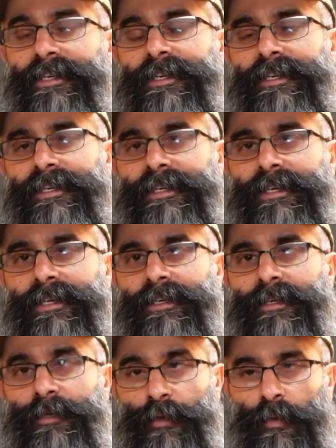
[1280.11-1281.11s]

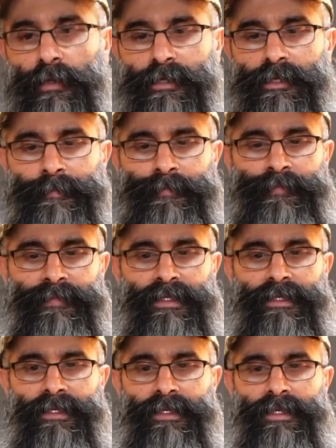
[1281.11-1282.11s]
controller.
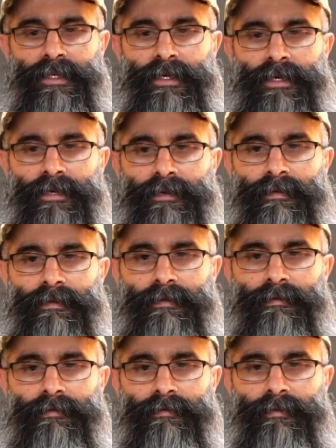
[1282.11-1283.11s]

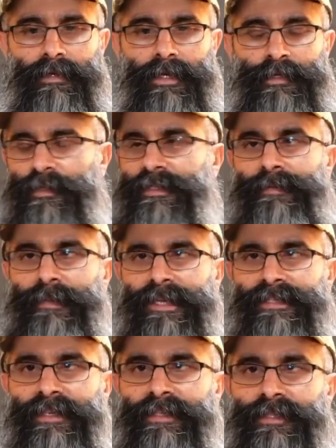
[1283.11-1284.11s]
It just didn't make
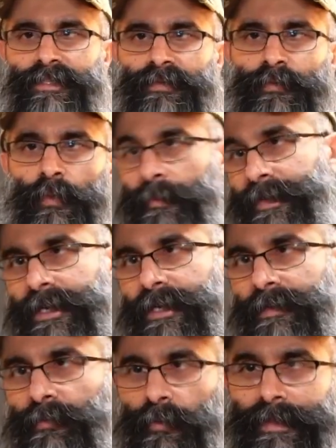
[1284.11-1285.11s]
sense for
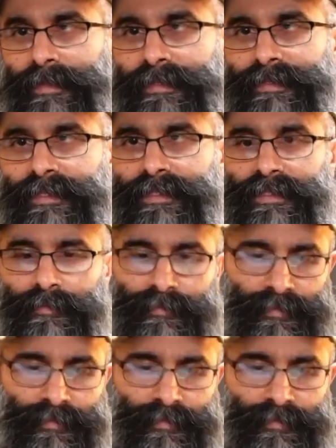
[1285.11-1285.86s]
me with this system.